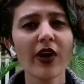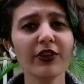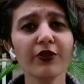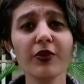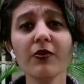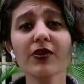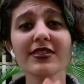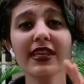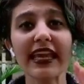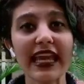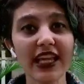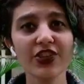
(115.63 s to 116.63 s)
One of the
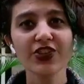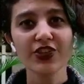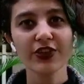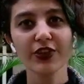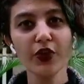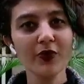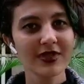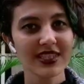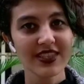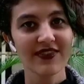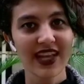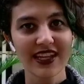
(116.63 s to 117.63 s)
most ancient
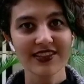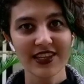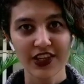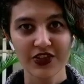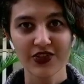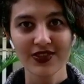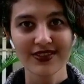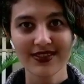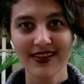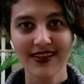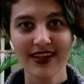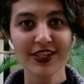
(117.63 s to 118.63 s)
human
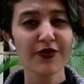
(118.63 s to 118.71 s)
civilizations